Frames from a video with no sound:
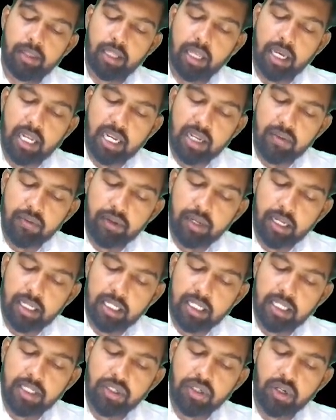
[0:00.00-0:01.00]

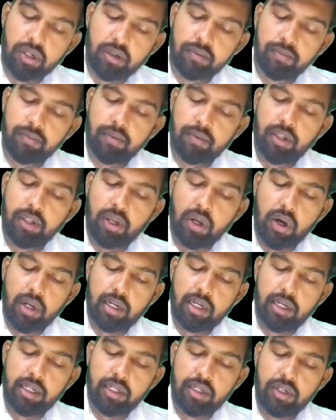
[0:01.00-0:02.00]
anaphylactic shock, or
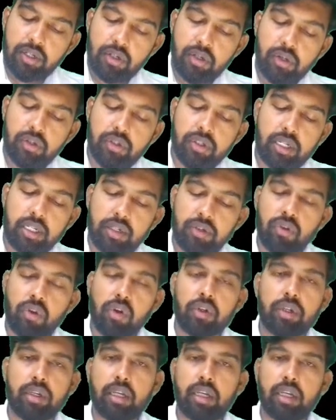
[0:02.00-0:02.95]
a neurogenic shock,